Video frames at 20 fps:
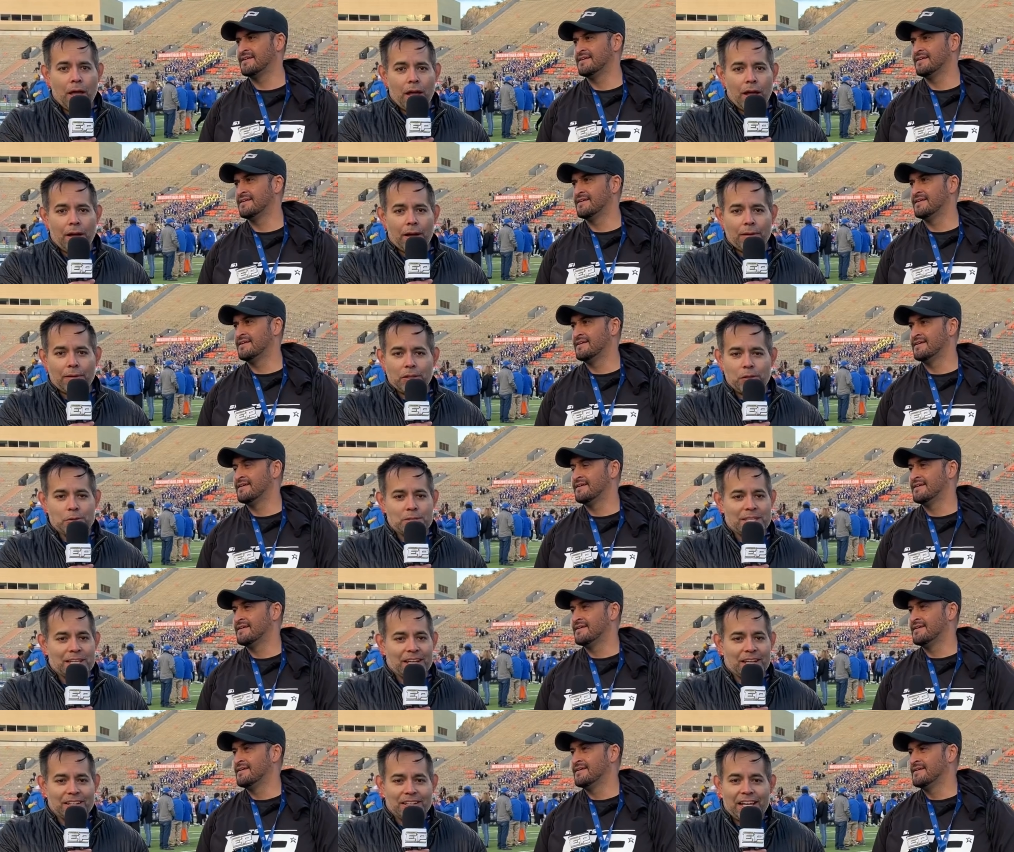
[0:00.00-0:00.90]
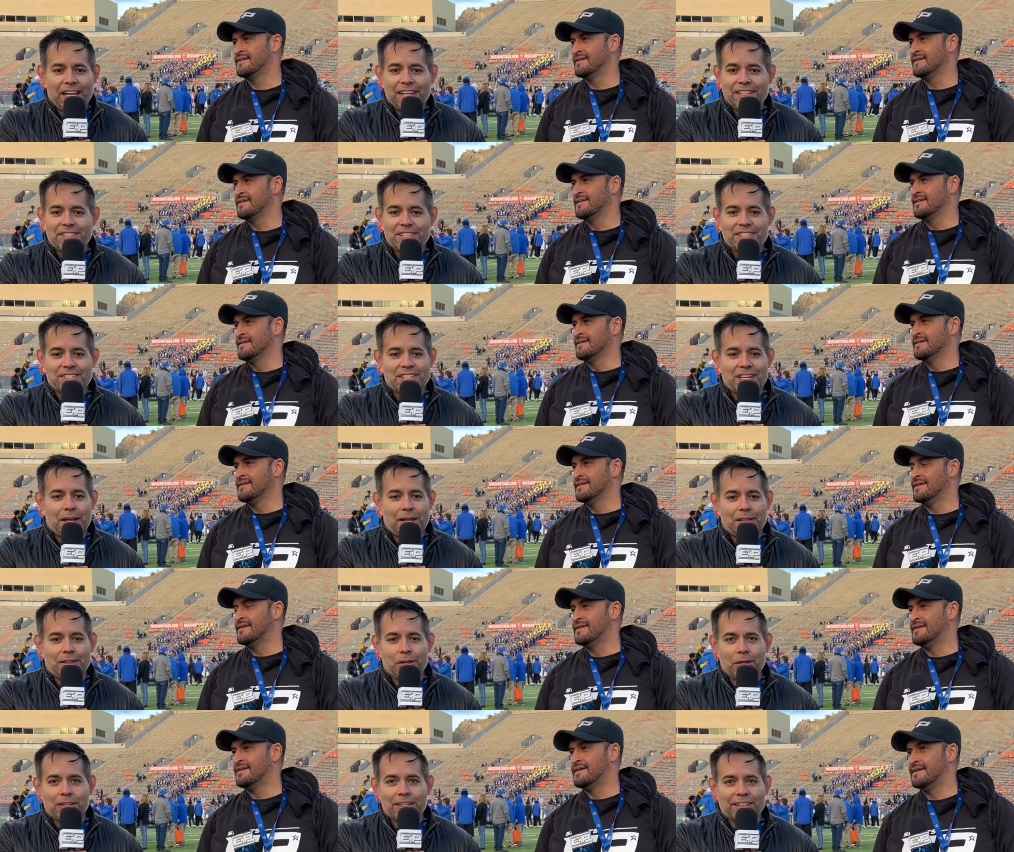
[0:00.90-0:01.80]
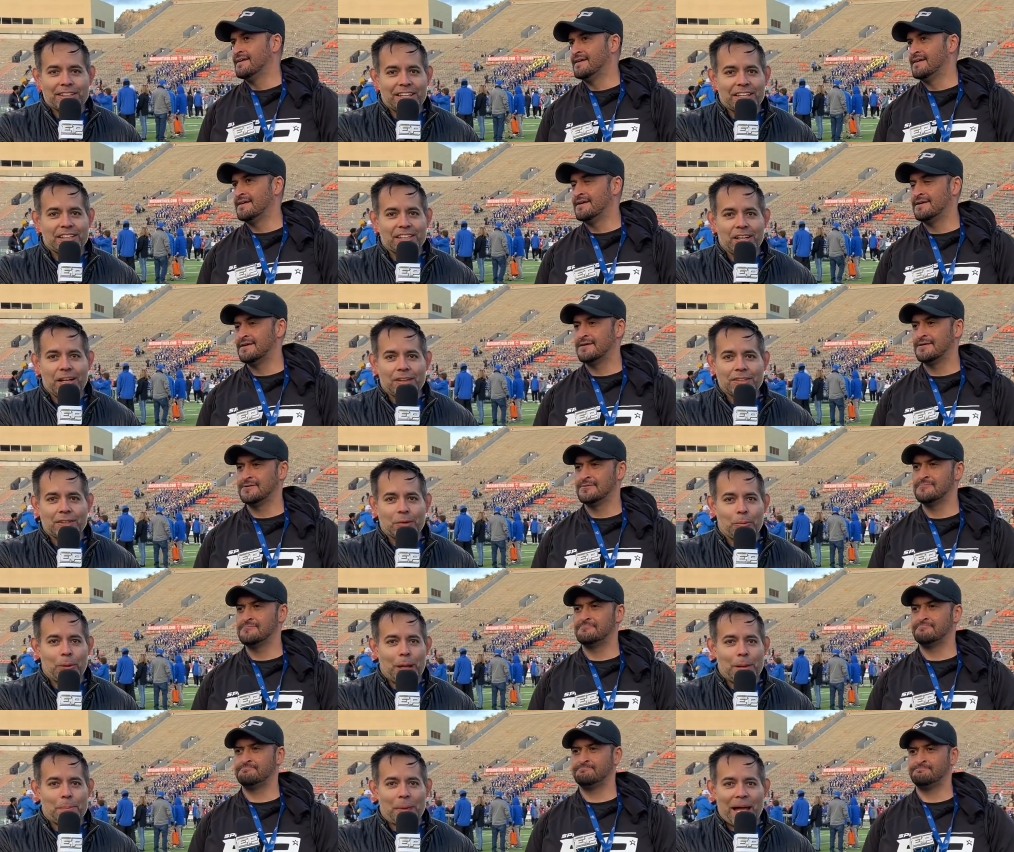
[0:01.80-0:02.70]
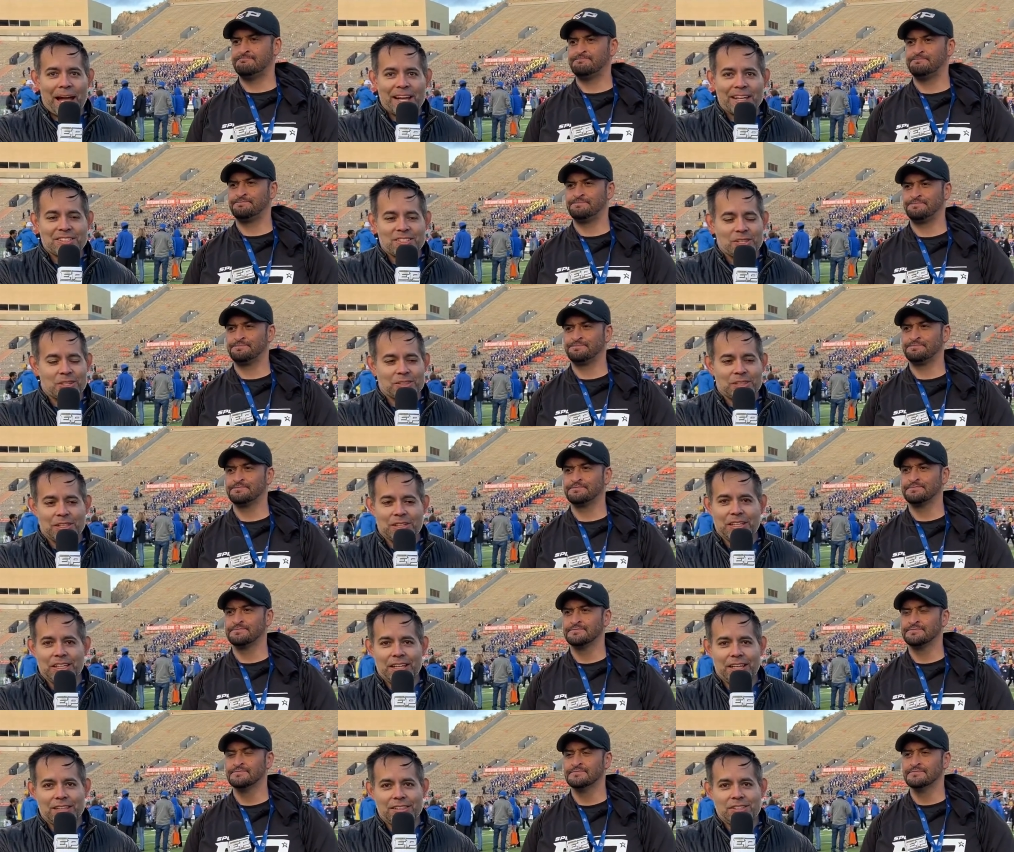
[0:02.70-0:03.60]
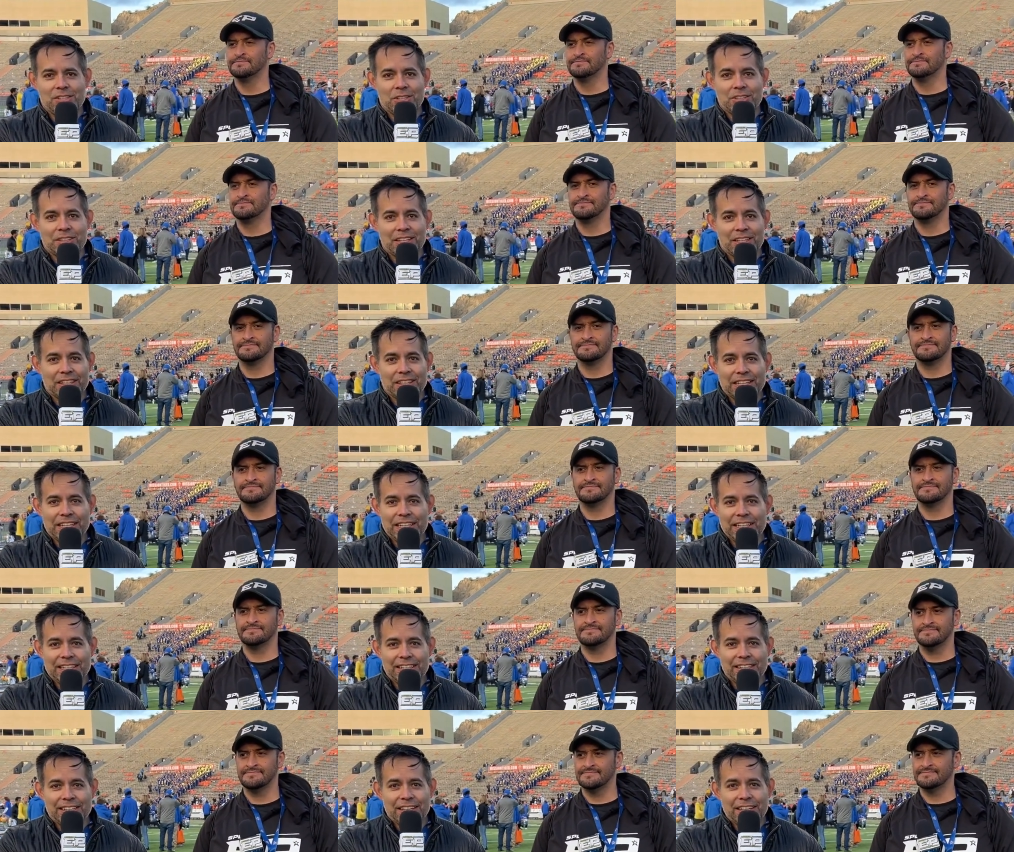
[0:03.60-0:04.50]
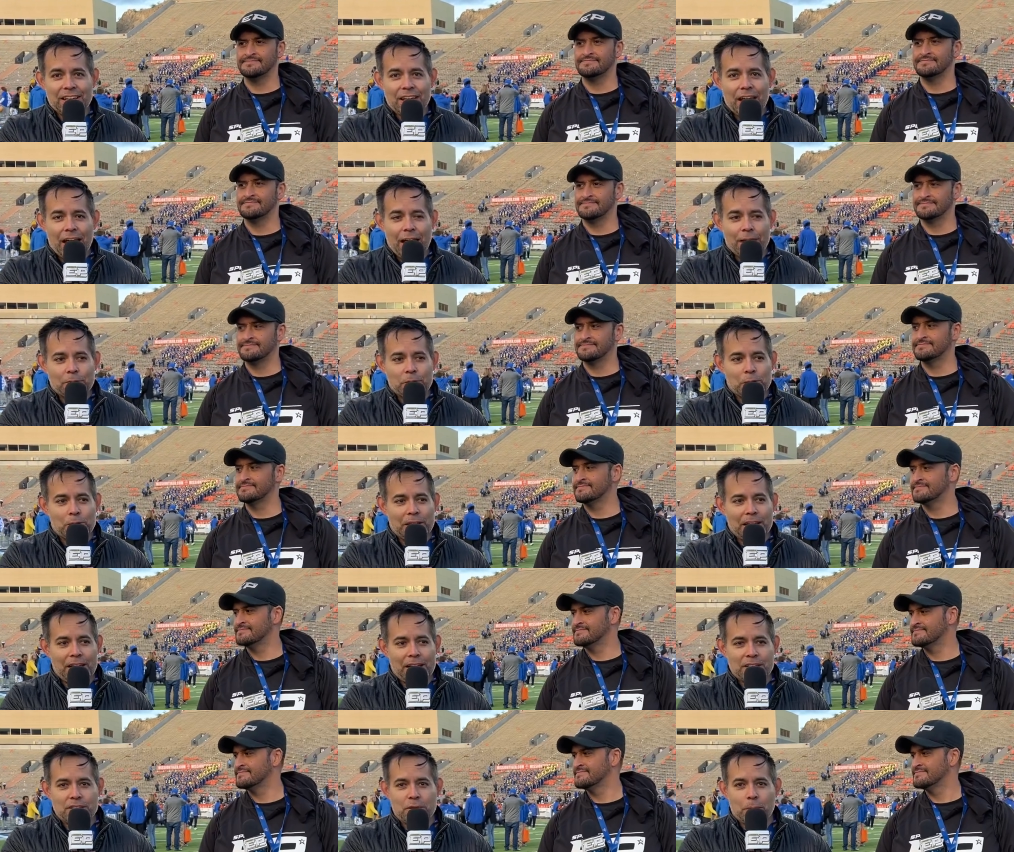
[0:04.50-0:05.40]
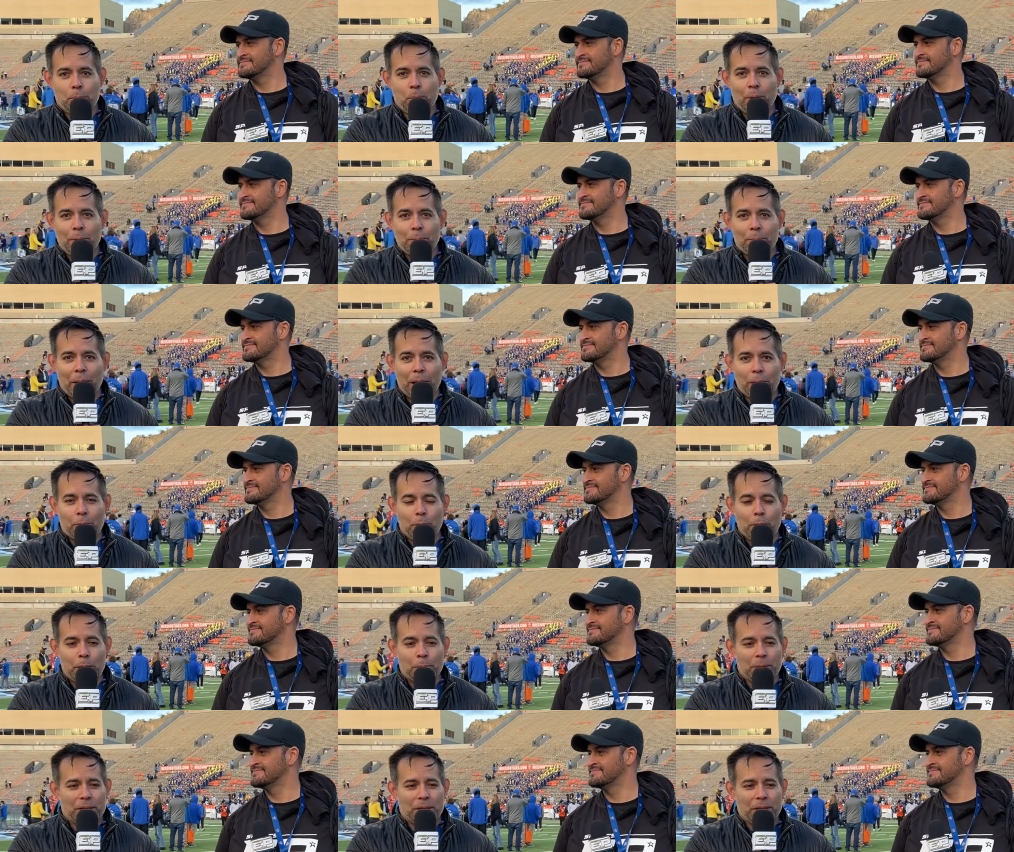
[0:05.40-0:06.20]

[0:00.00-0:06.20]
Speaker 1: Uh, UCLA just looked like they clawed their way back, took the, took the lead after the extra point by one.